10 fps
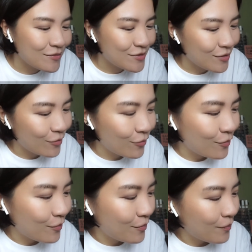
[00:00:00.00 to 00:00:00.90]
So
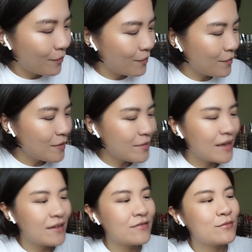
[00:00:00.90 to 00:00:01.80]
maybe
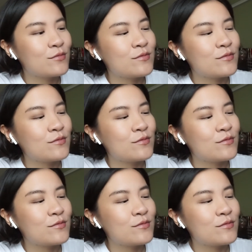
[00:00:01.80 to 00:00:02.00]
I'll